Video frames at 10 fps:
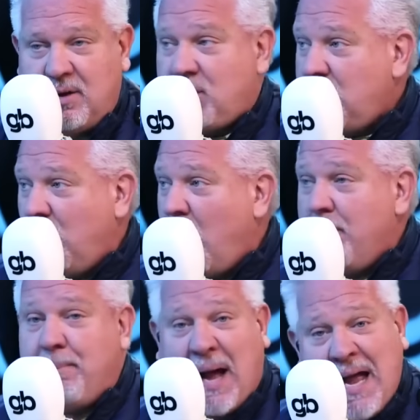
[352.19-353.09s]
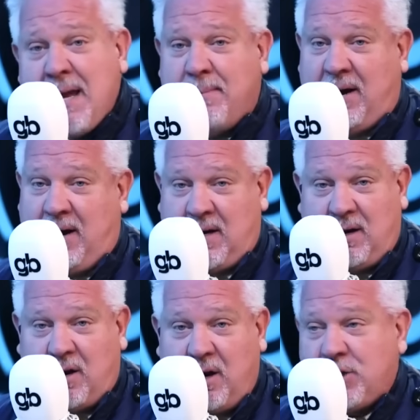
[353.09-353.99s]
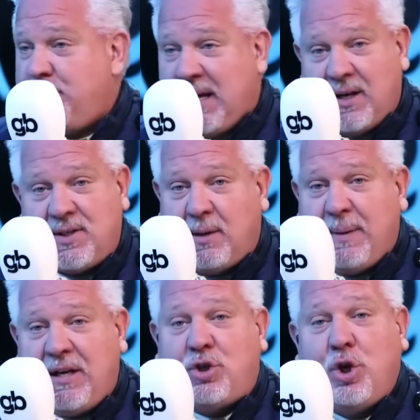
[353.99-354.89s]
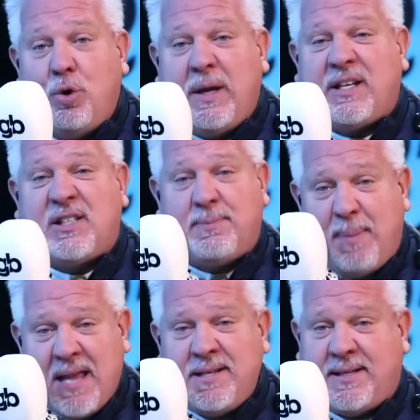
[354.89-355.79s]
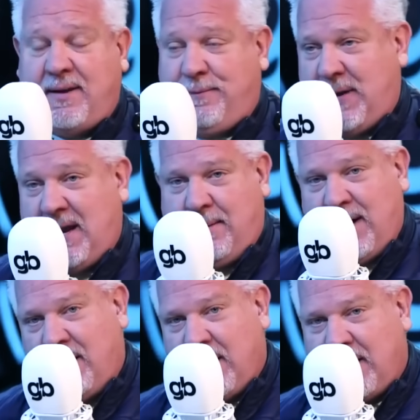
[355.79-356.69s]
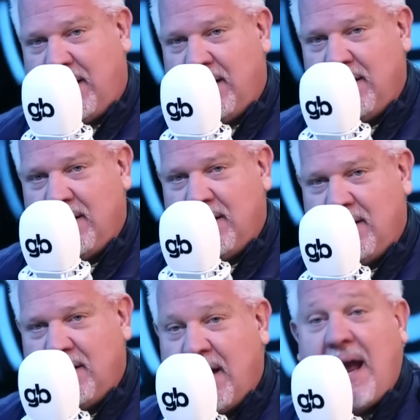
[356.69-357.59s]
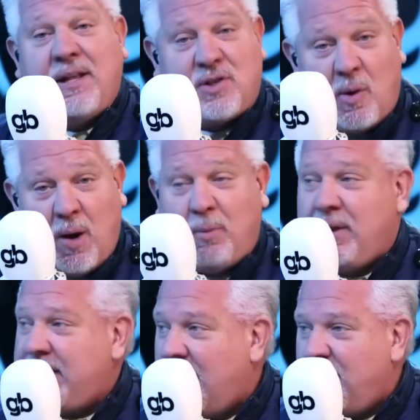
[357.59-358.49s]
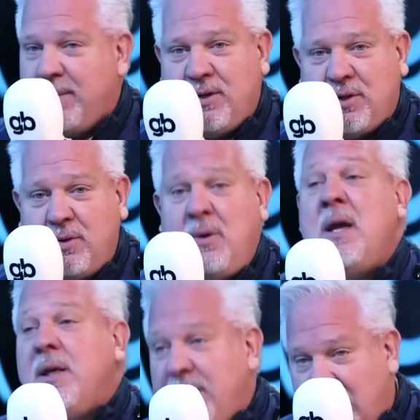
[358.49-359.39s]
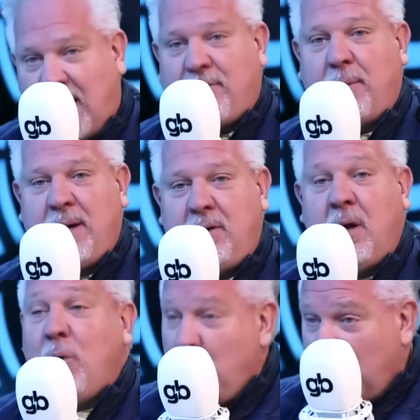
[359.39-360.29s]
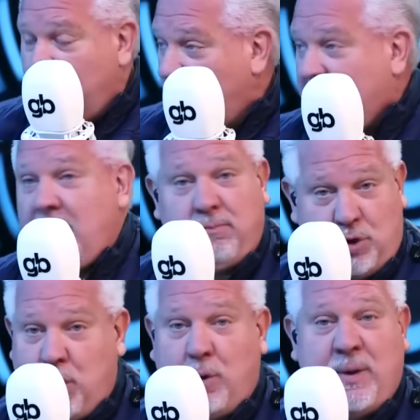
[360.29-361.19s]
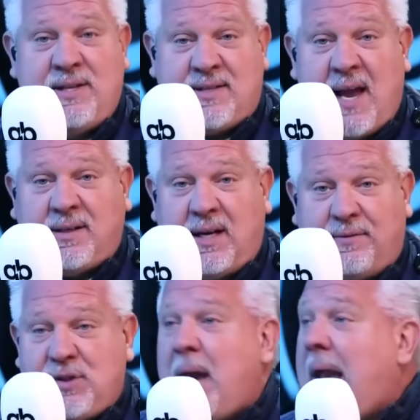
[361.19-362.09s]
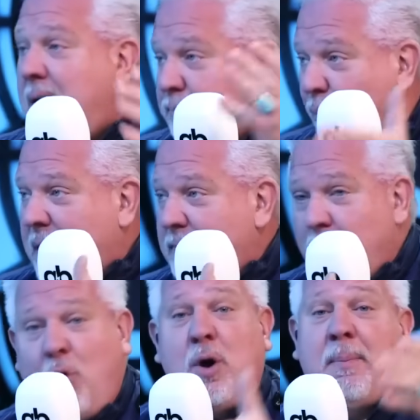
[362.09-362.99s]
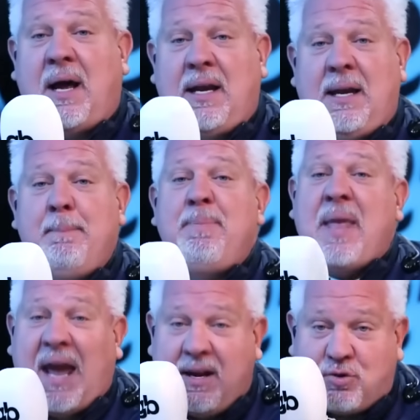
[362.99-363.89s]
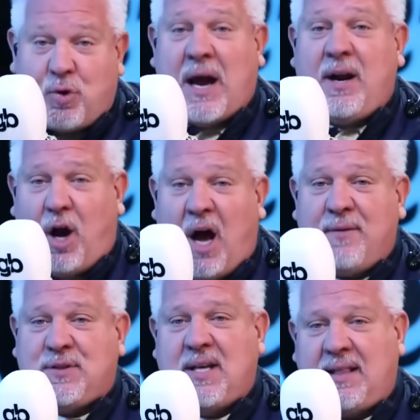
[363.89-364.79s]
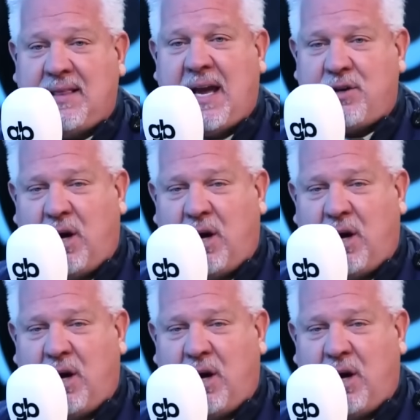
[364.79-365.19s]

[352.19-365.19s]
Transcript: So you won't buy American cars because they'll be too expensive in America. And so what will the government do? The government will make new incentives and print more money and try to offset that